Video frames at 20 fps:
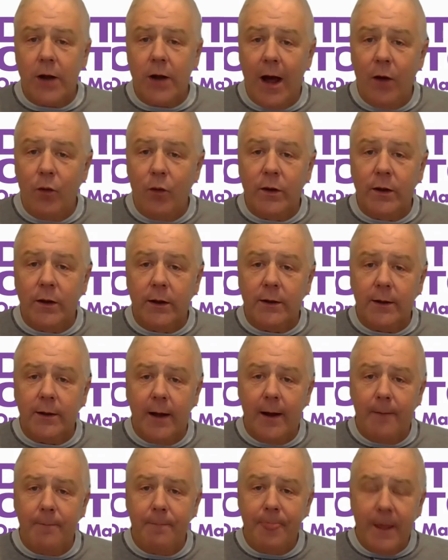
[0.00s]
I
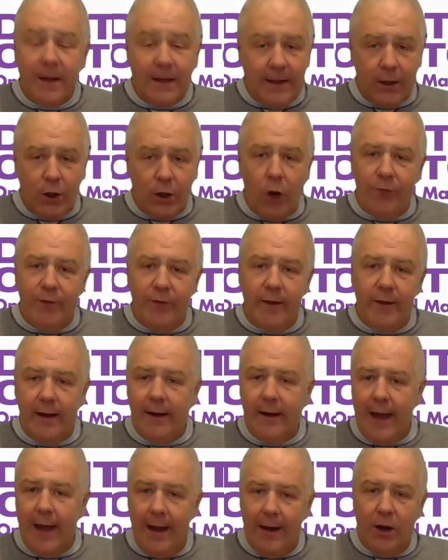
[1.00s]
will click on the
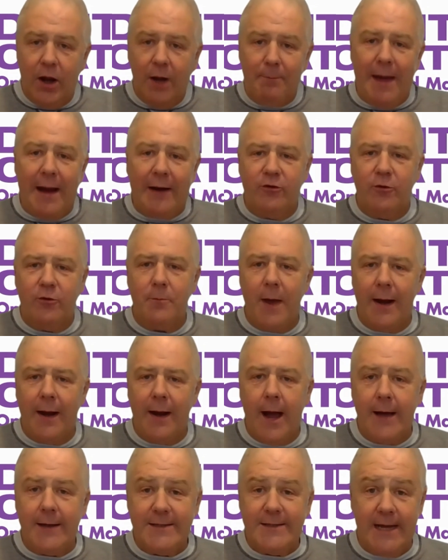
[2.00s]
link and get back to my
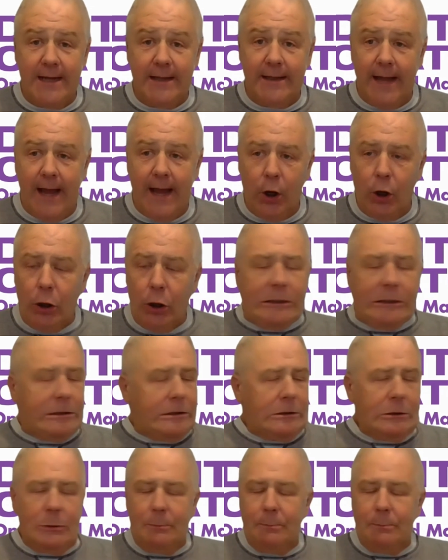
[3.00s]
content later.
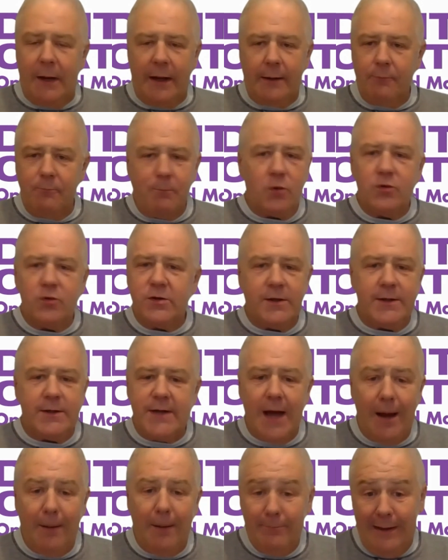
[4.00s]
But most of the
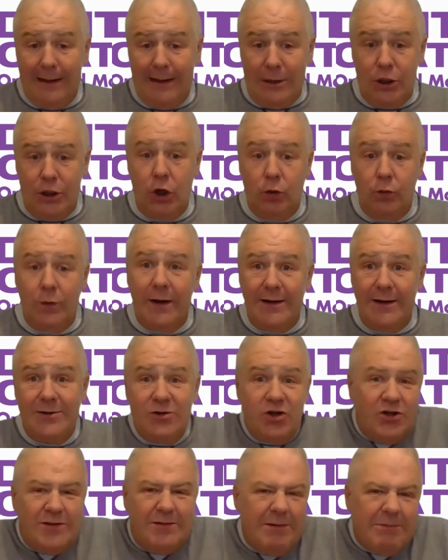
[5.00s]
time I don't. And
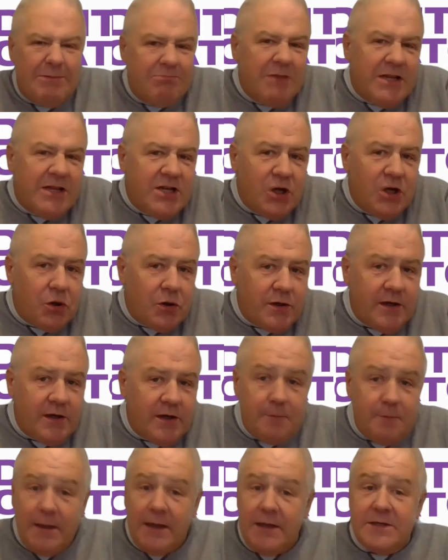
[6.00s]
it's an irritant
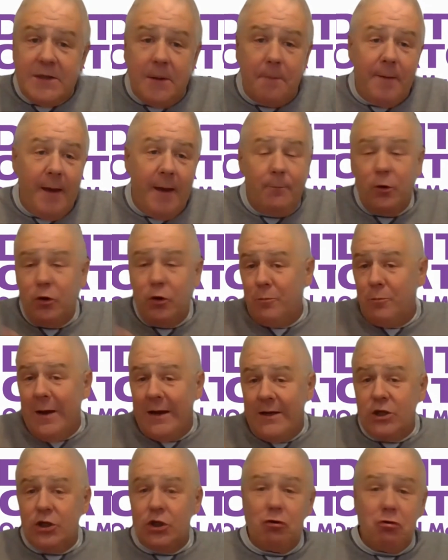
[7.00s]
to me. Some people, you may
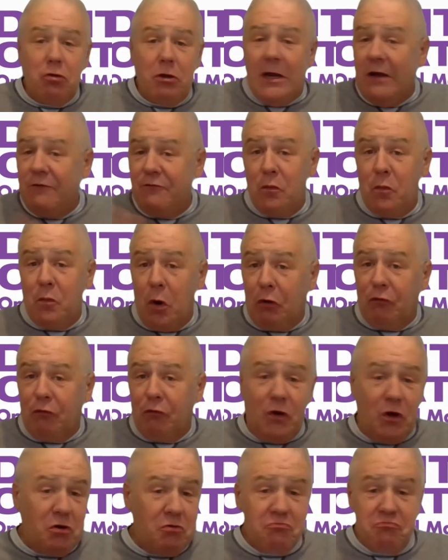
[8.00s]
disagree. If it works for
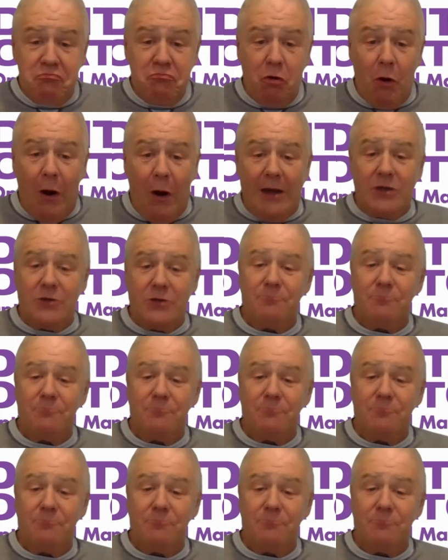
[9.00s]
you, great.